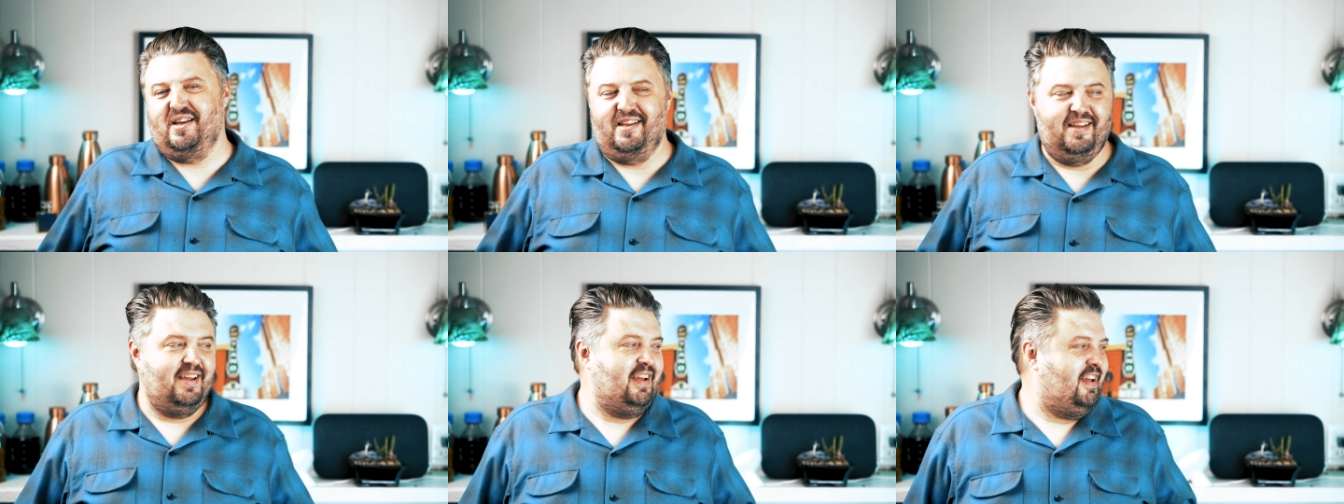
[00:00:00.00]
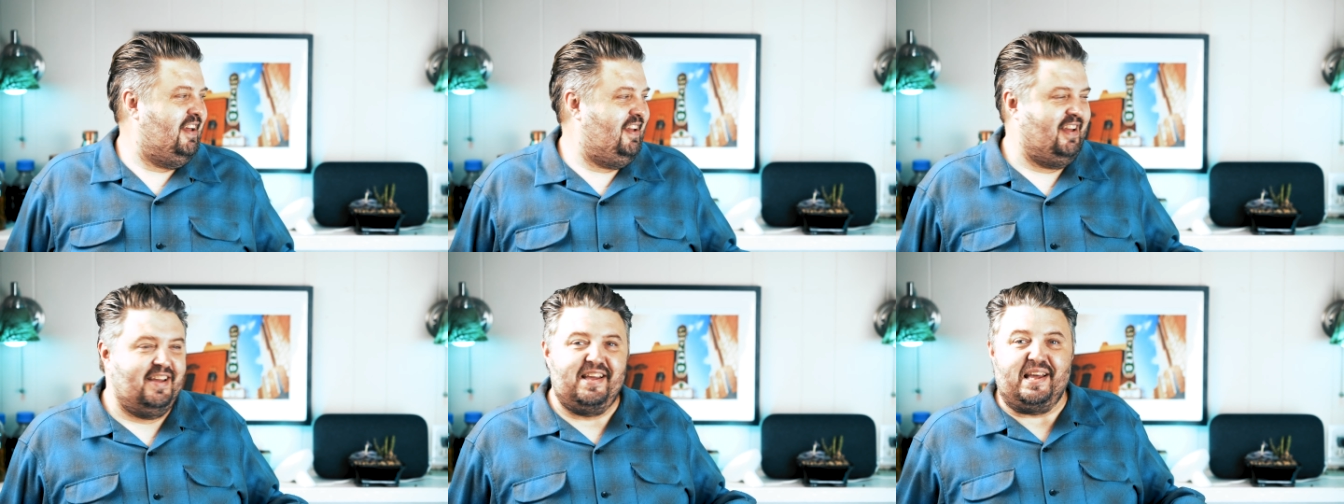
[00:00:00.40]

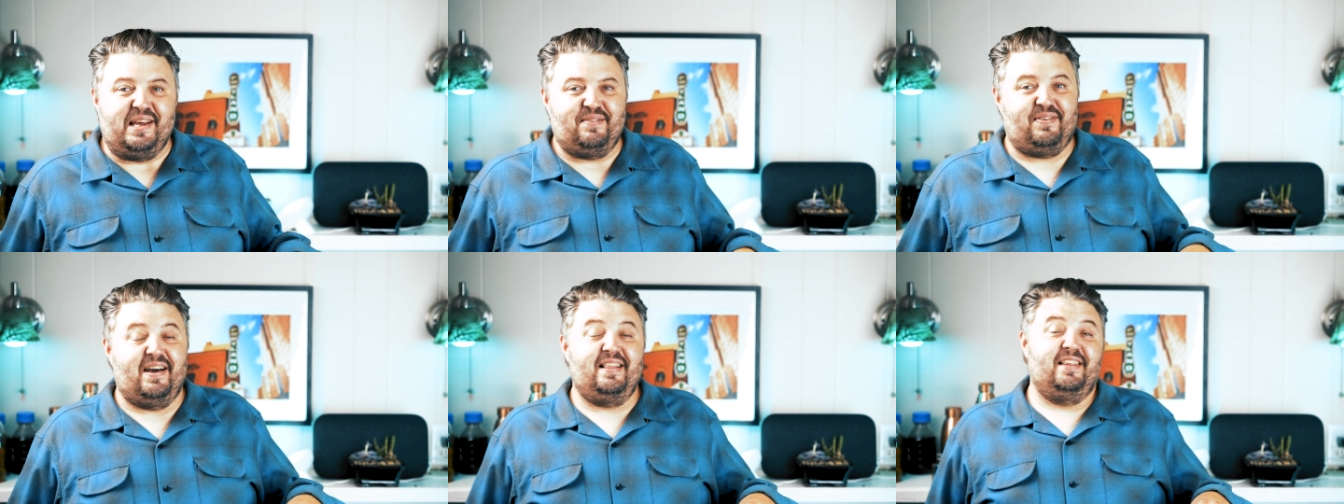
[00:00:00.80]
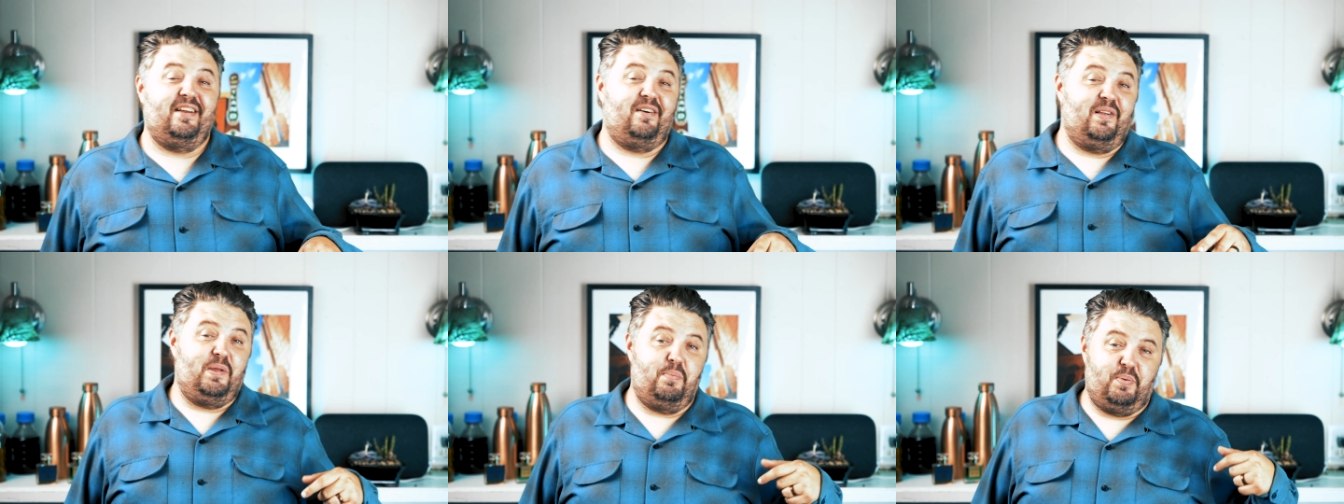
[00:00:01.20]
if I
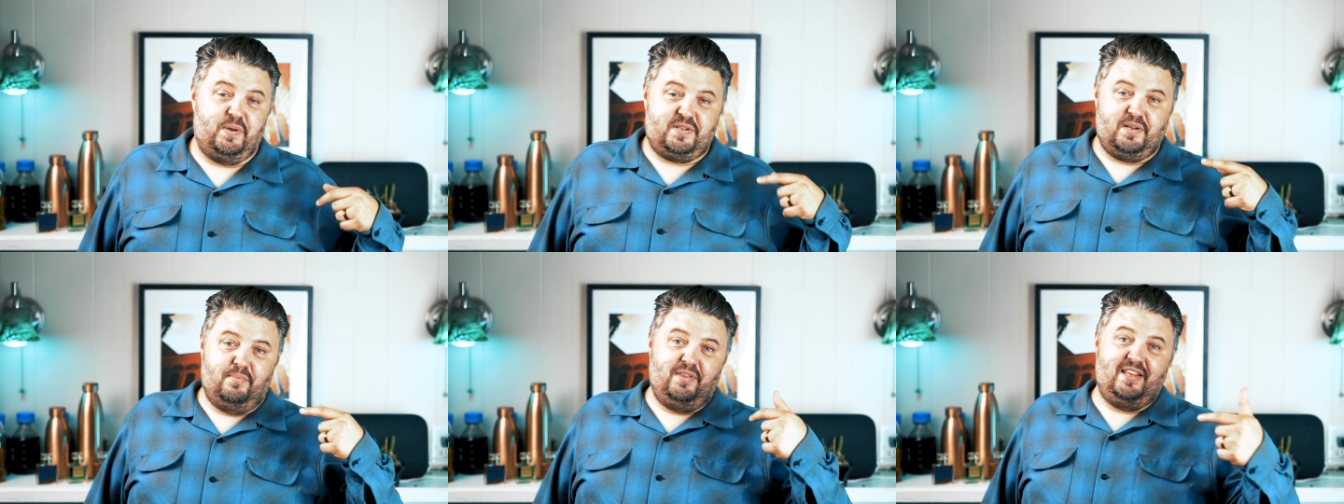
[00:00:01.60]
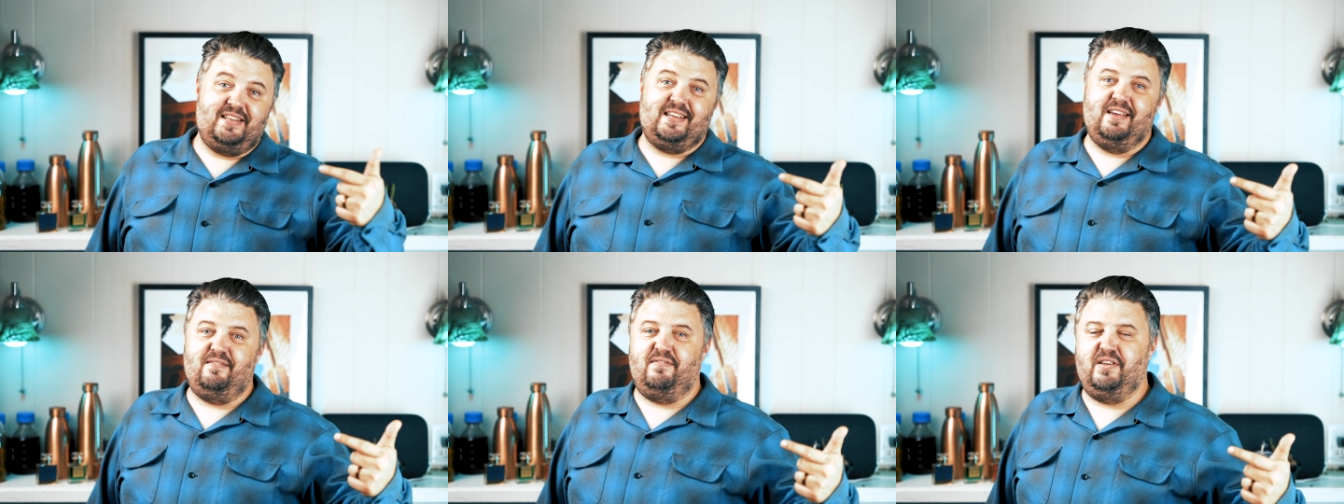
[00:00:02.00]
literally put some of
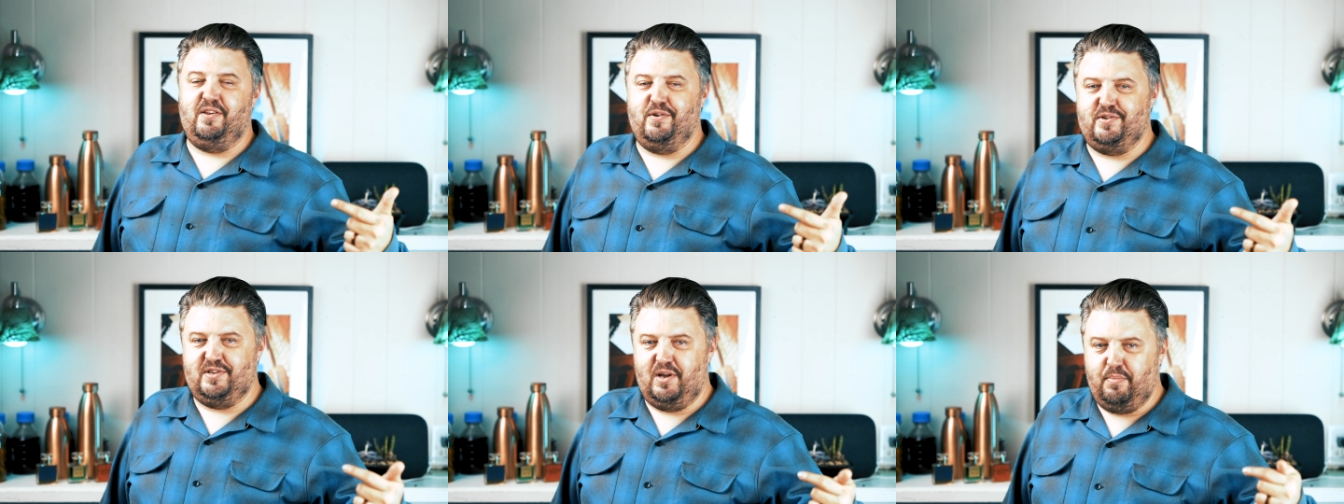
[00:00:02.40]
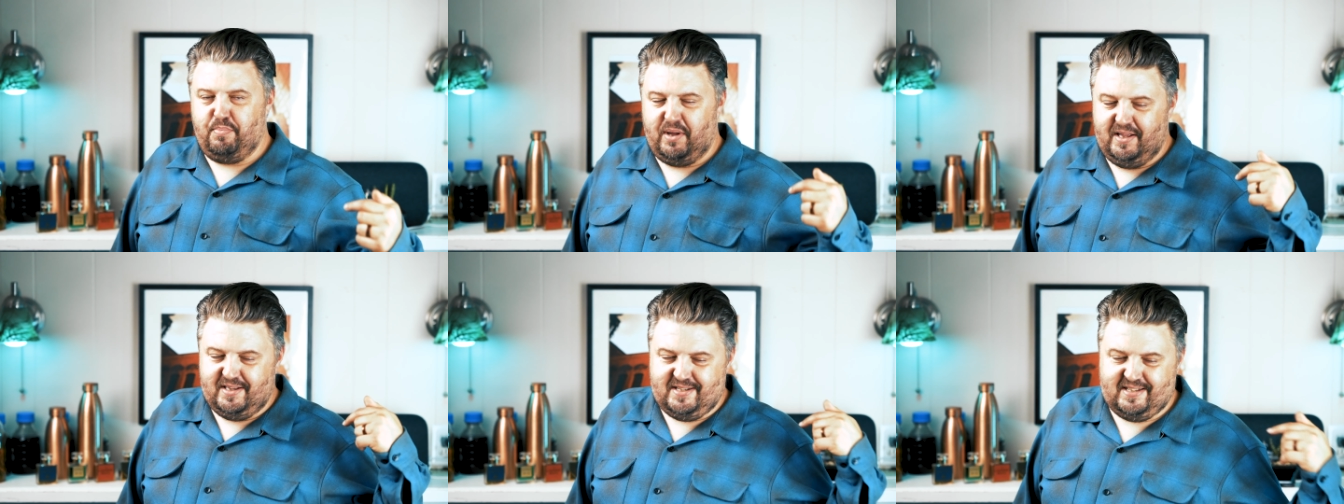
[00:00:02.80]
these hit videos
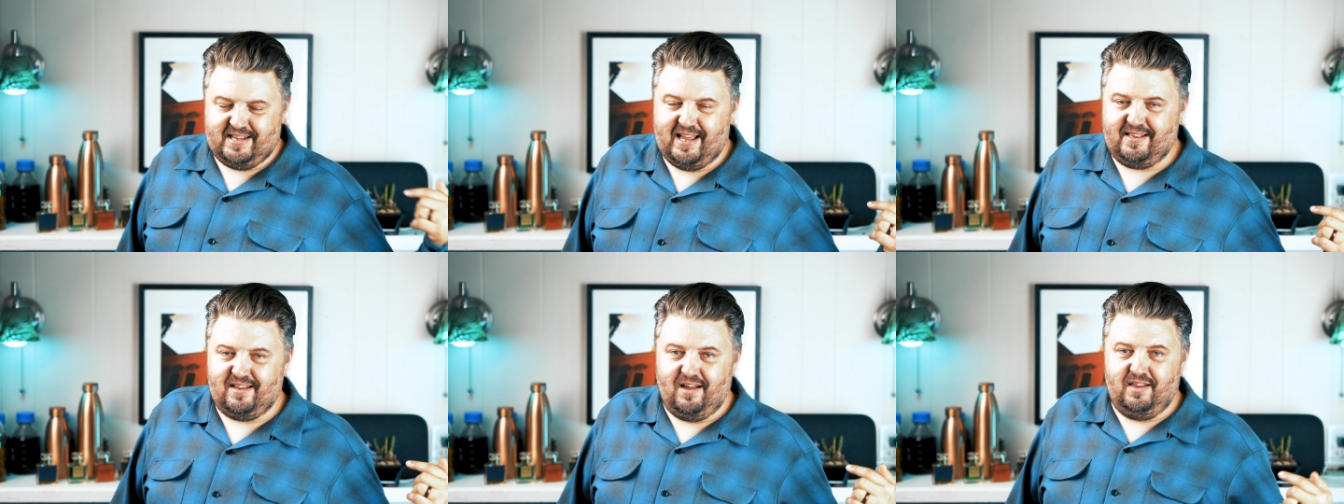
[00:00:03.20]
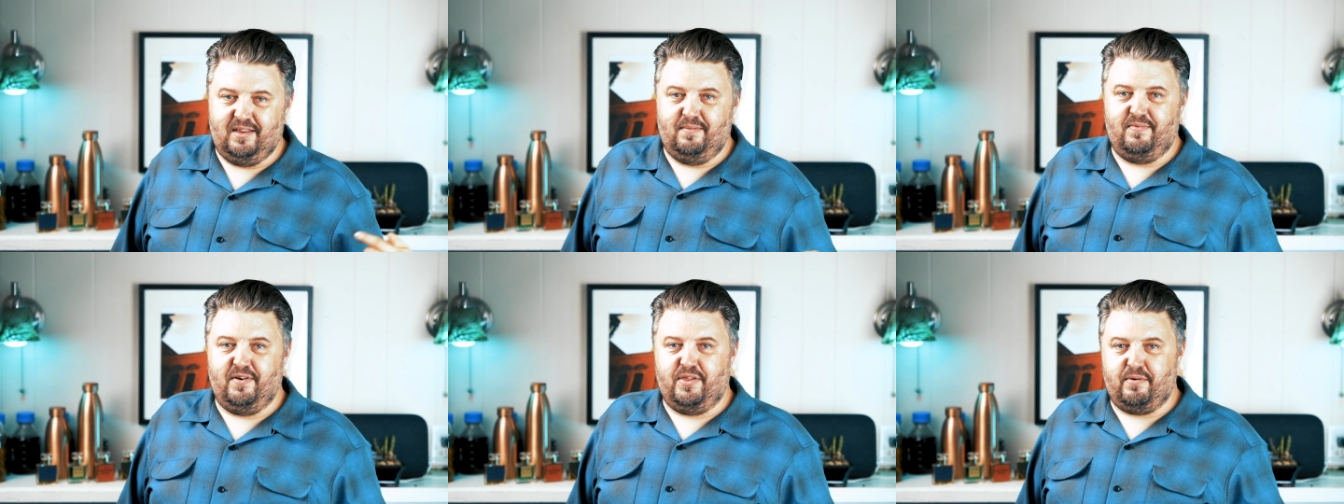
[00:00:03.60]
up and sat on
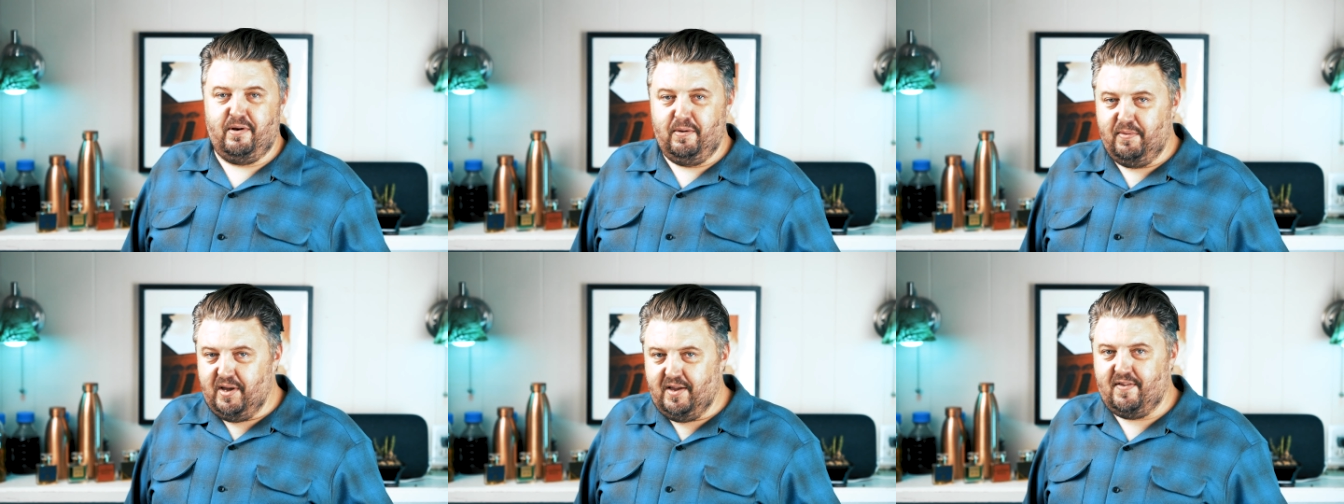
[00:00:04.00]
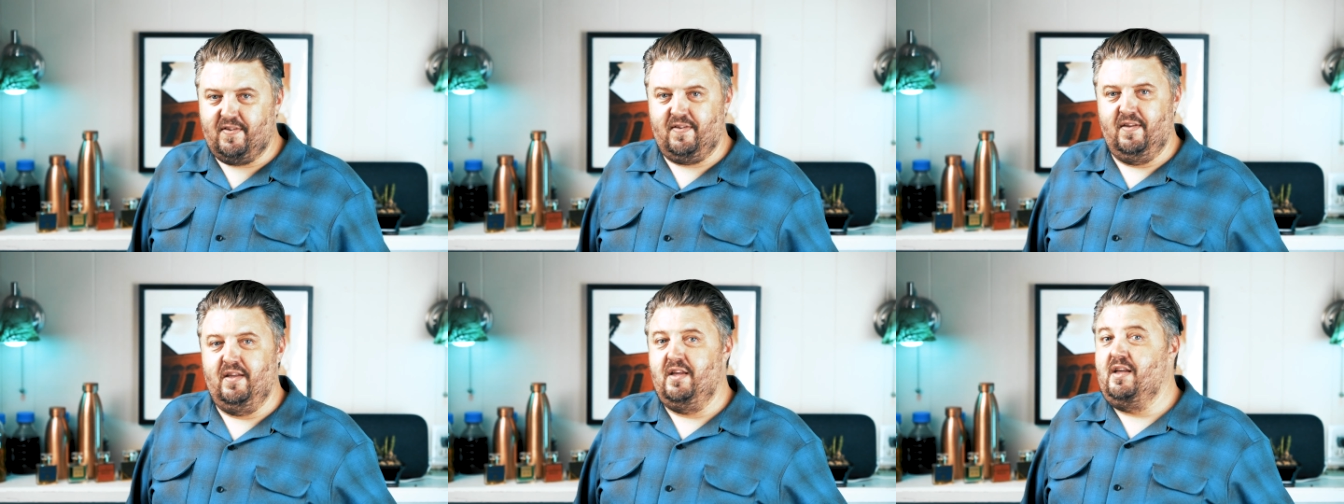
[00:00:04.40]
them for three
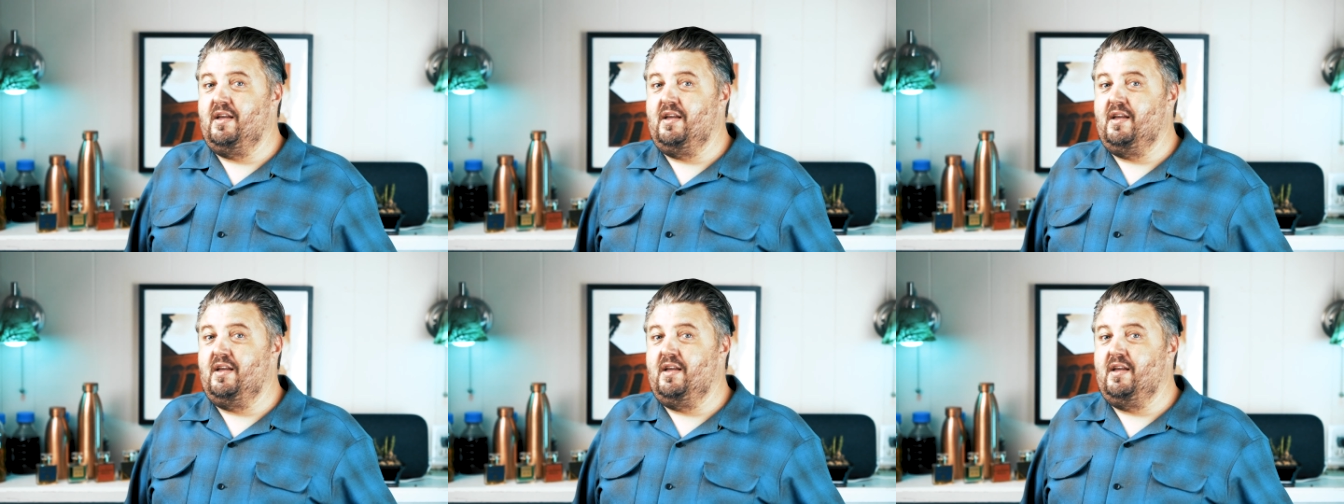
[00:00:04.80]
weeks,